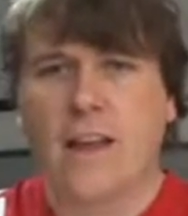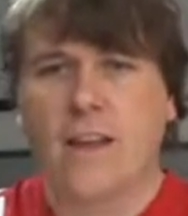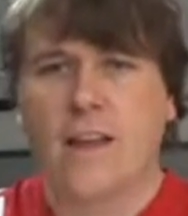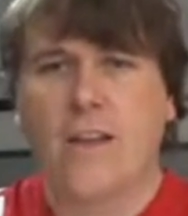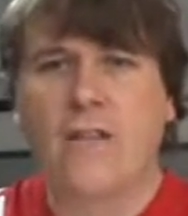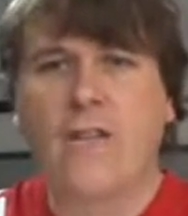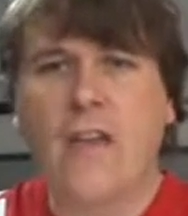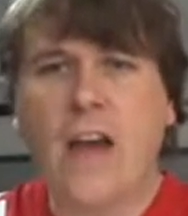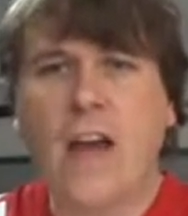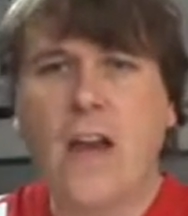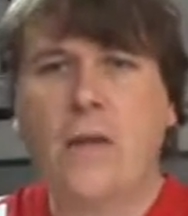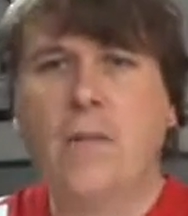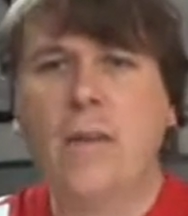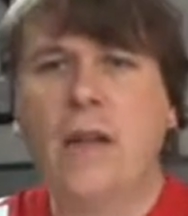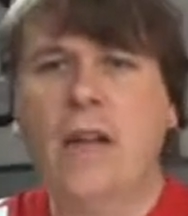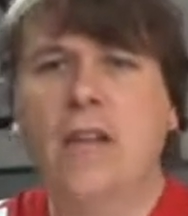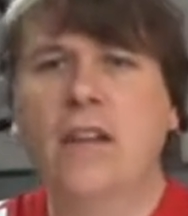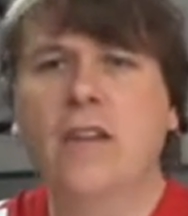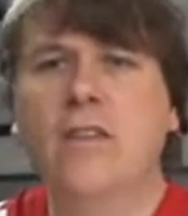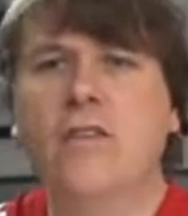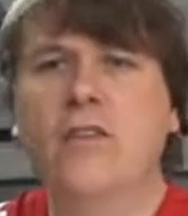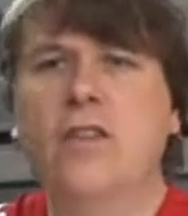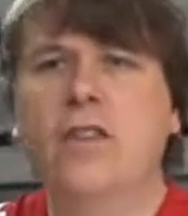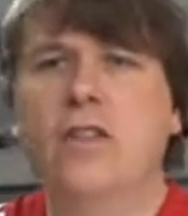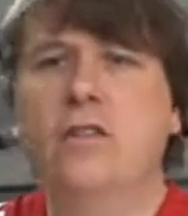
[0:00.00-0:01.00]
The
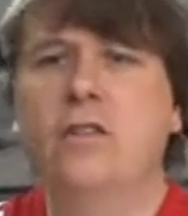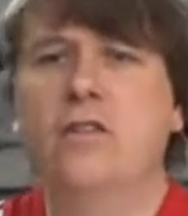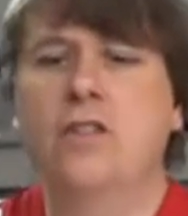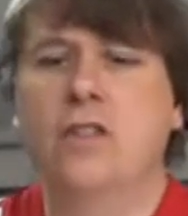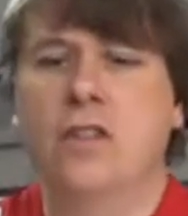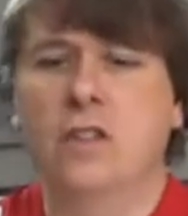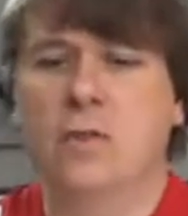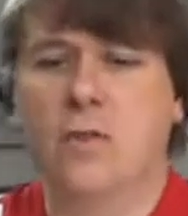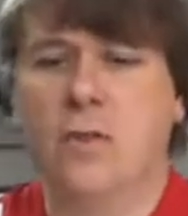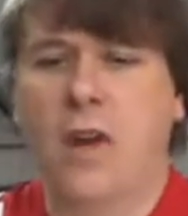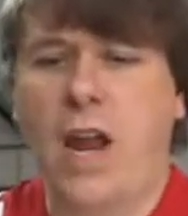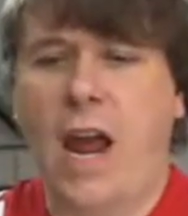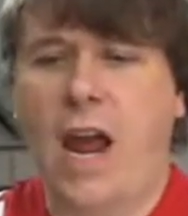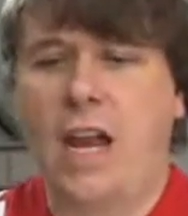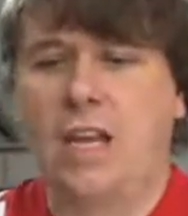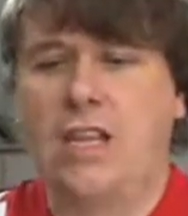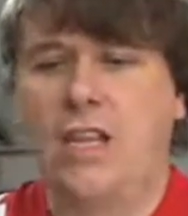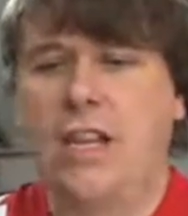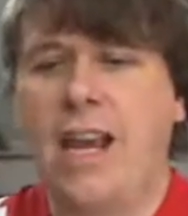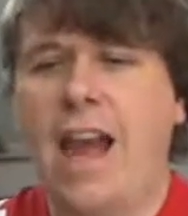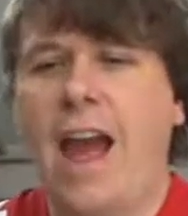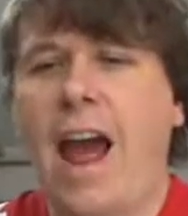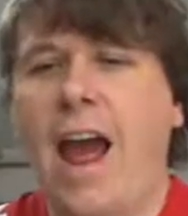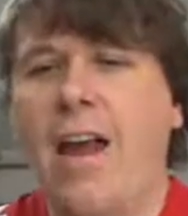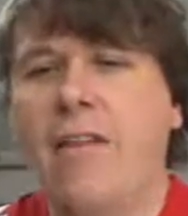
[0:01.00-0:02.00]
availability of juicers would
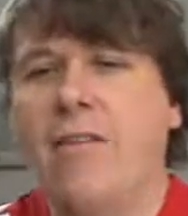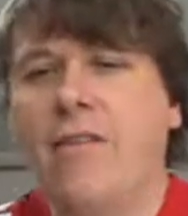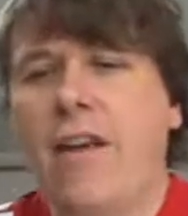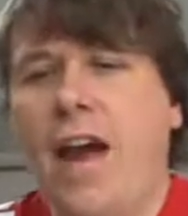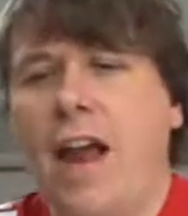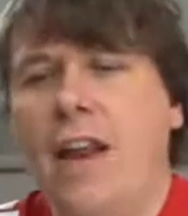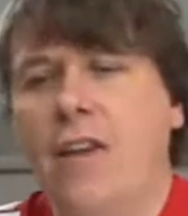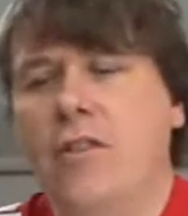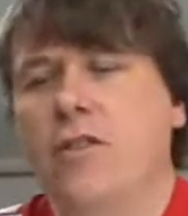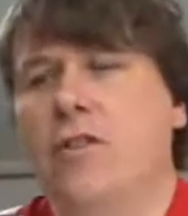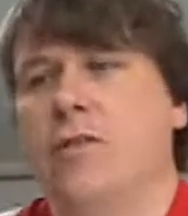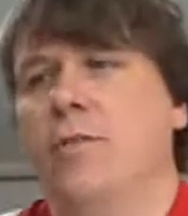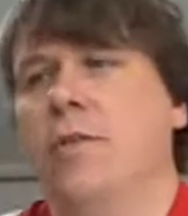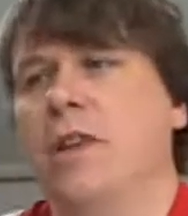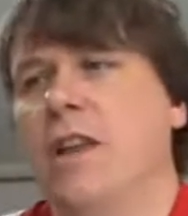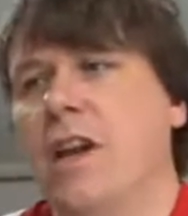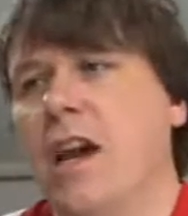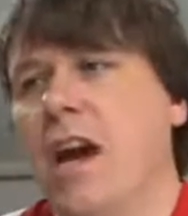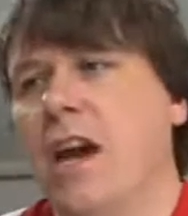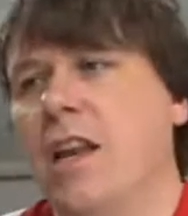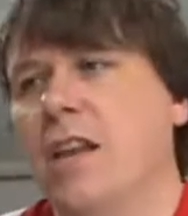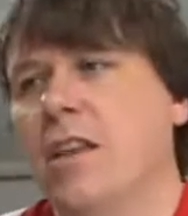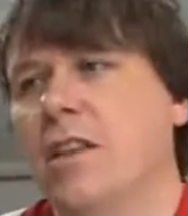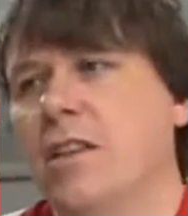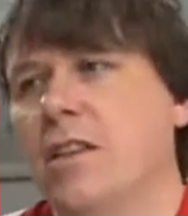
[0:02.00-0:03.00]
actually add value to
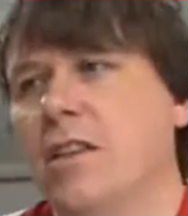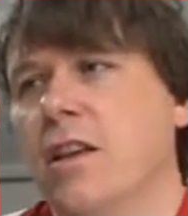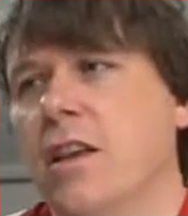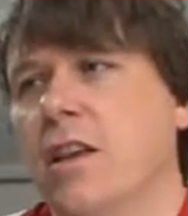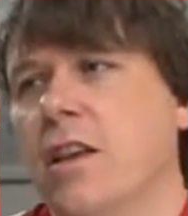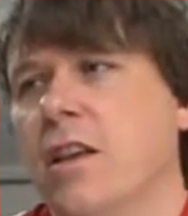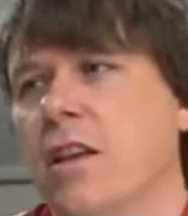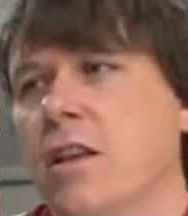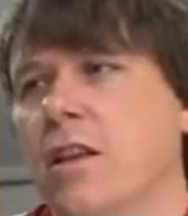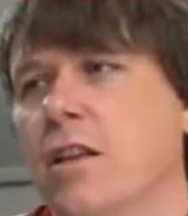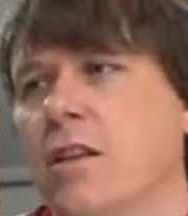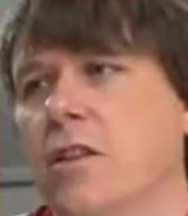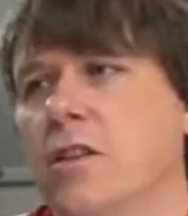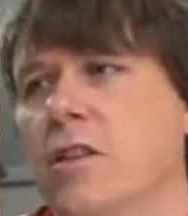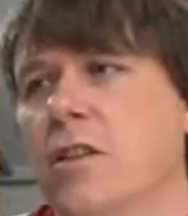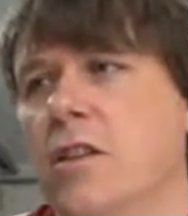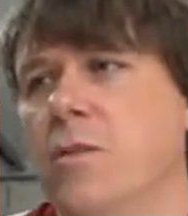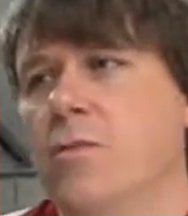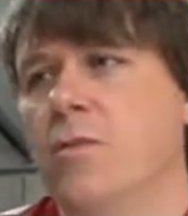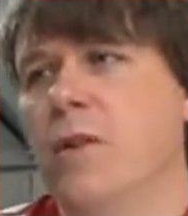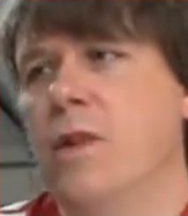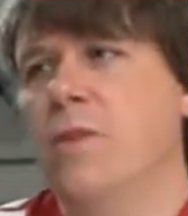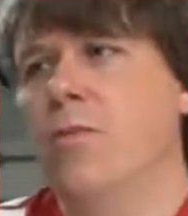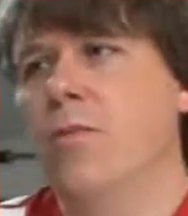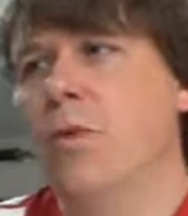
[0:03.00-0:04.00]
bananas because
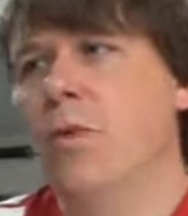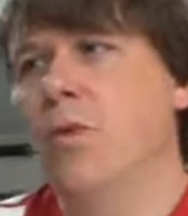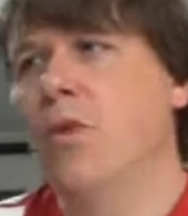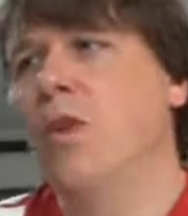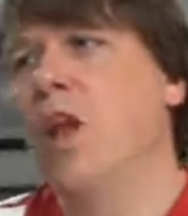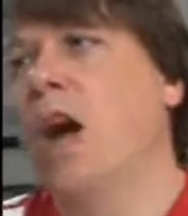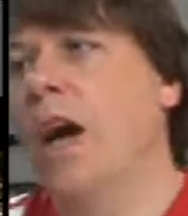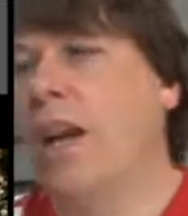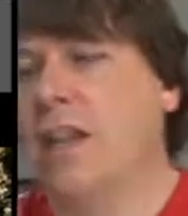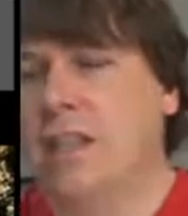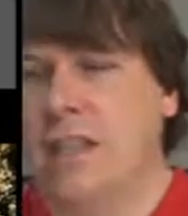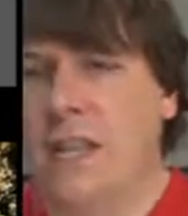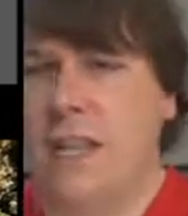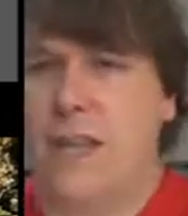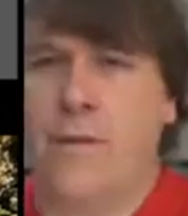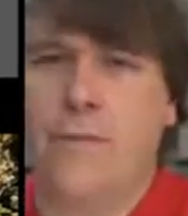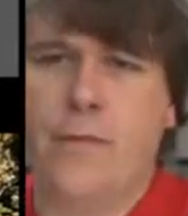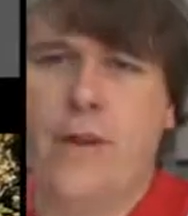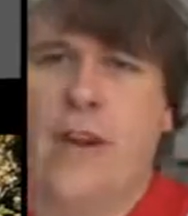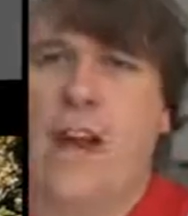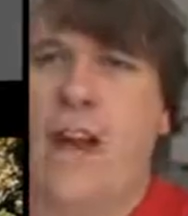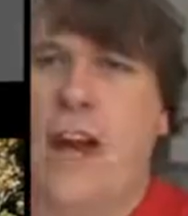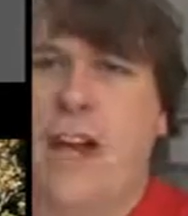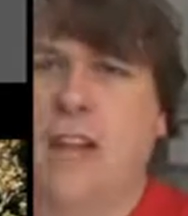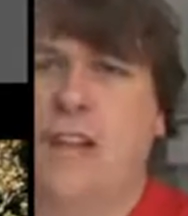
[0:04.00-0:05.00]
some people like to eat
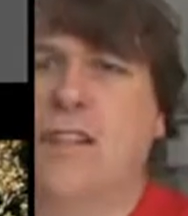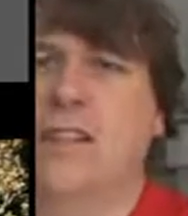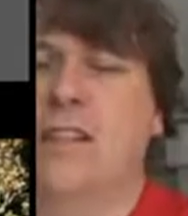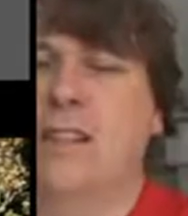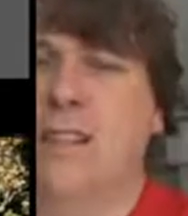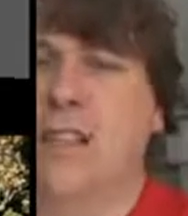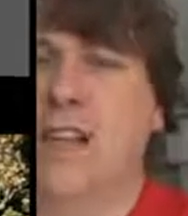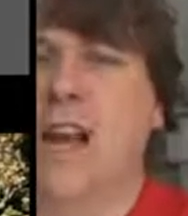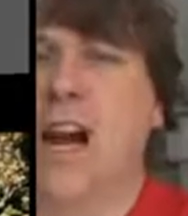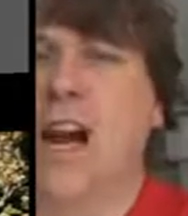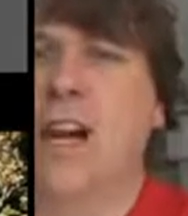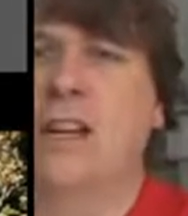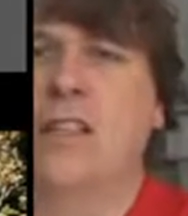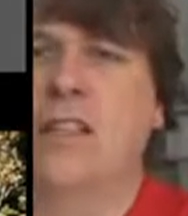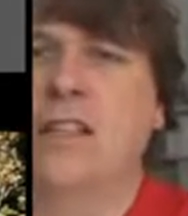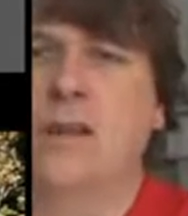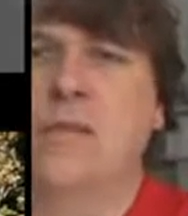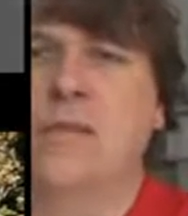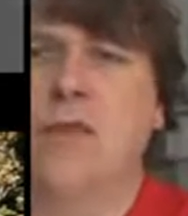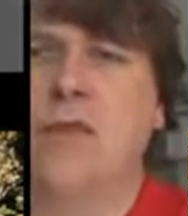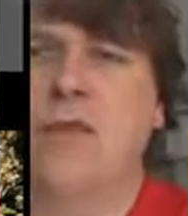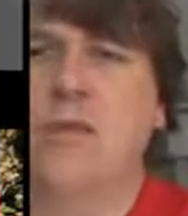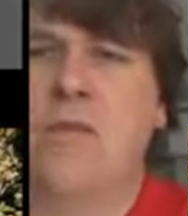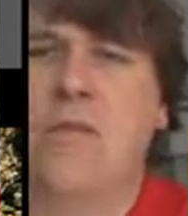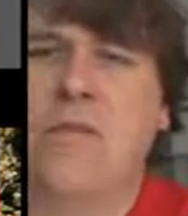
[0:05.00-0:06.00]
bananas as they are,
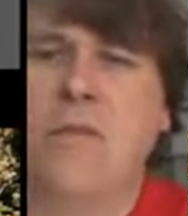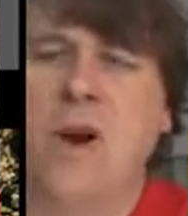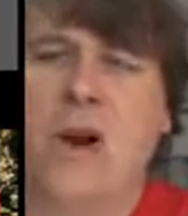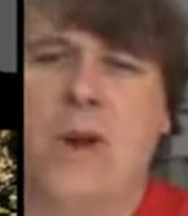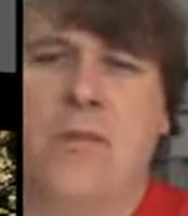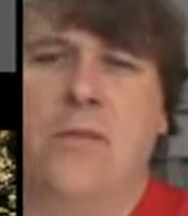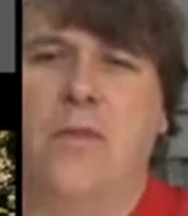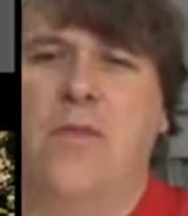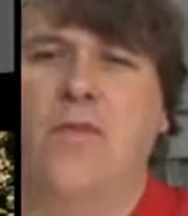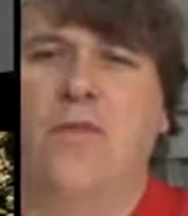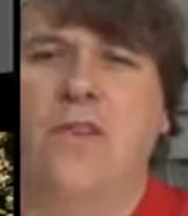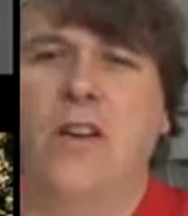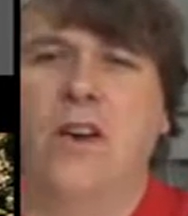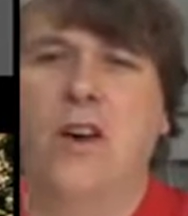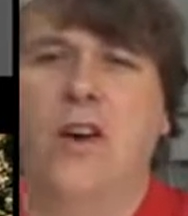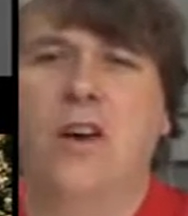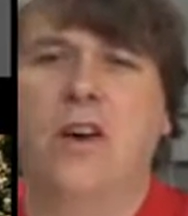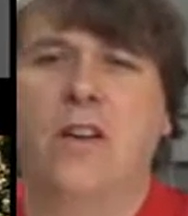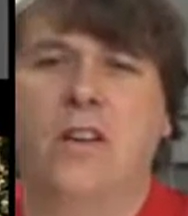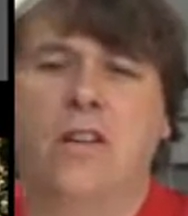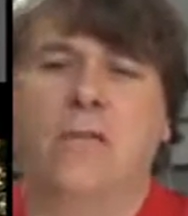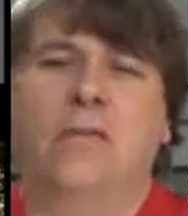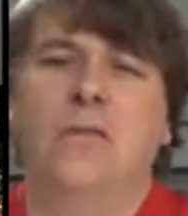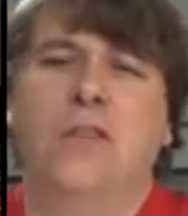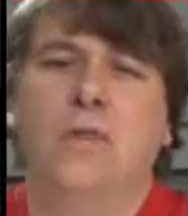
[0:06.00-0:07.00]
some people might
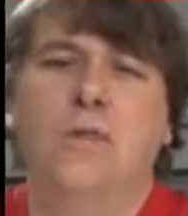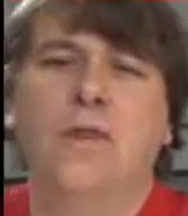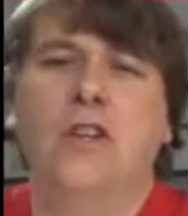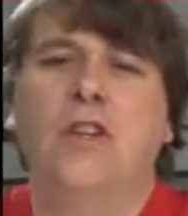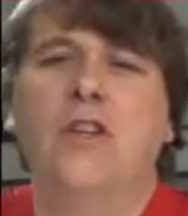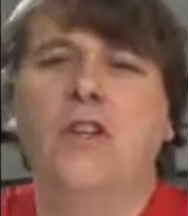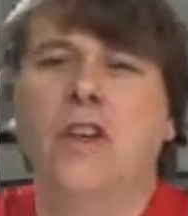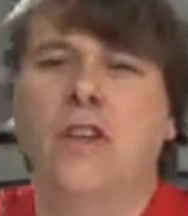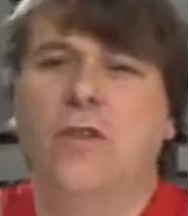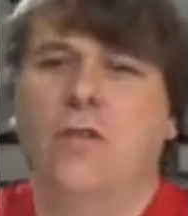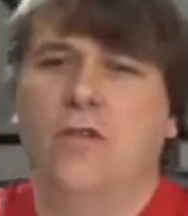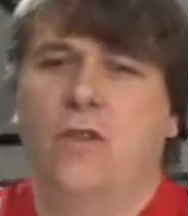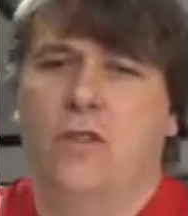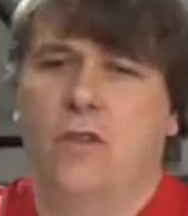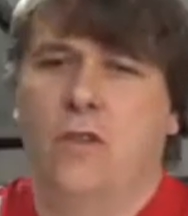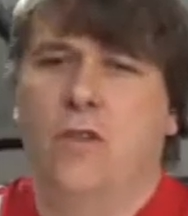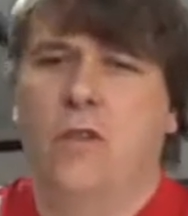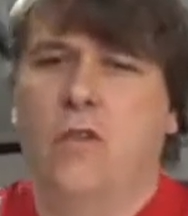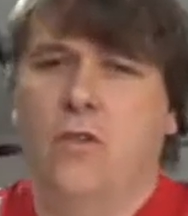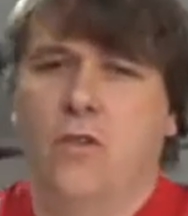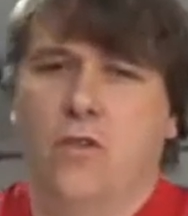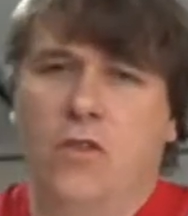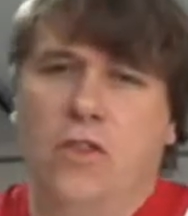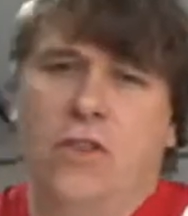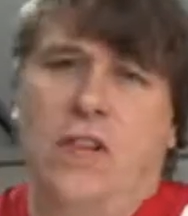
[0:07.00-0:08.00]
prefer them to be juiced
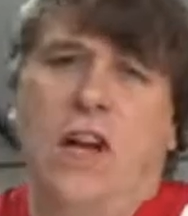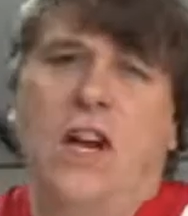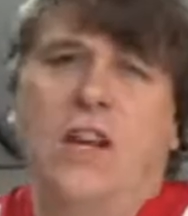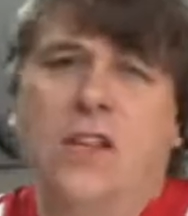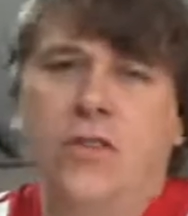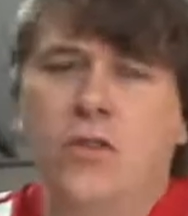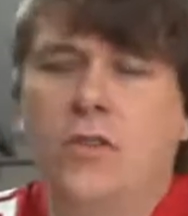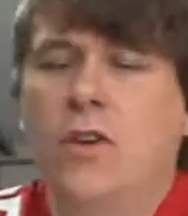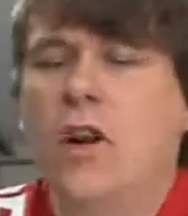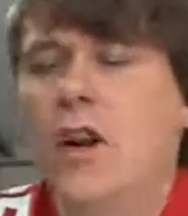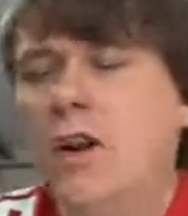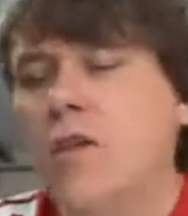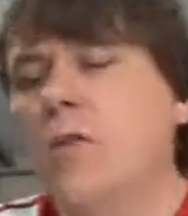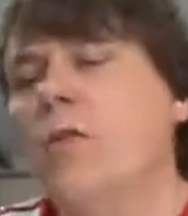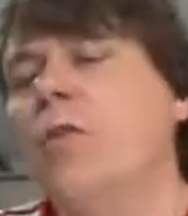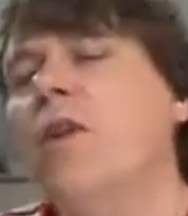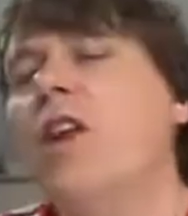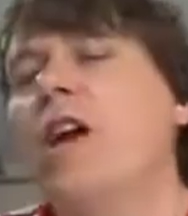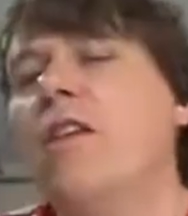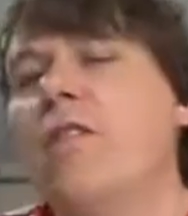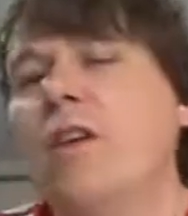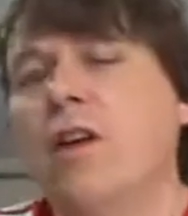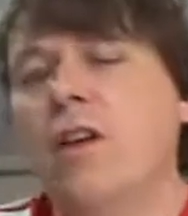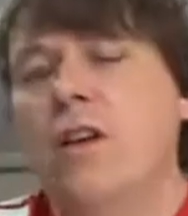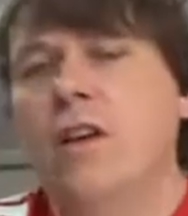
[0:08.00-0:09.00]
or sliced or cut or
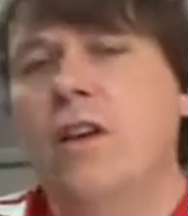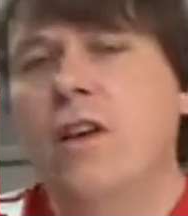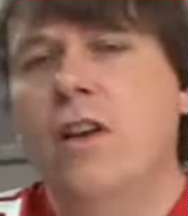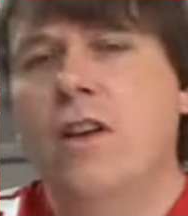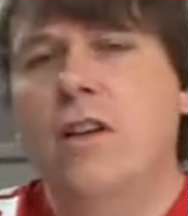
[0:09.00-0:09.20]
whatever.